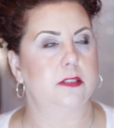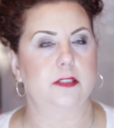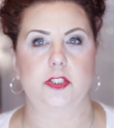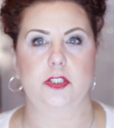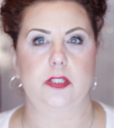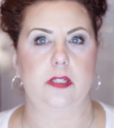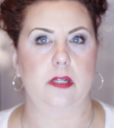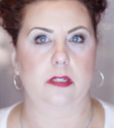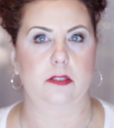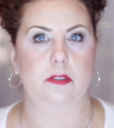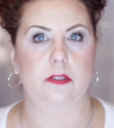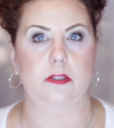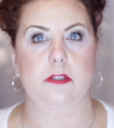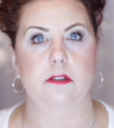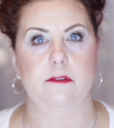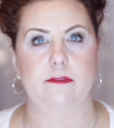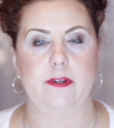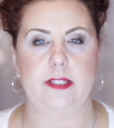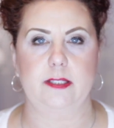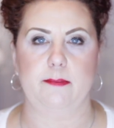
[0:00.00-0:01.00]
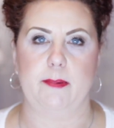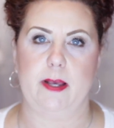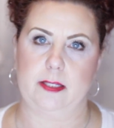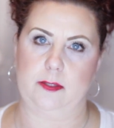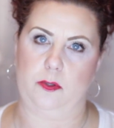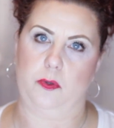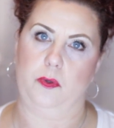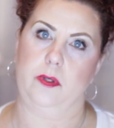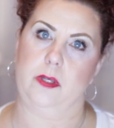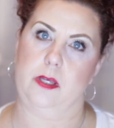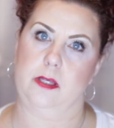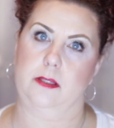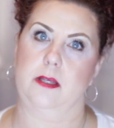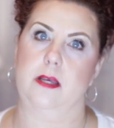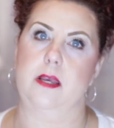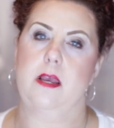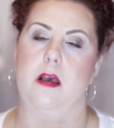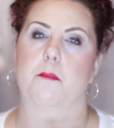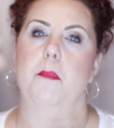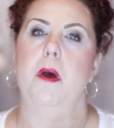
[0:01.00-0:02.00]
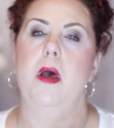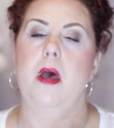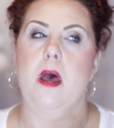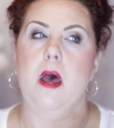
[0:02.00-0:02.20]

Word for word: is she not doing her face mask? Oh yes, I am.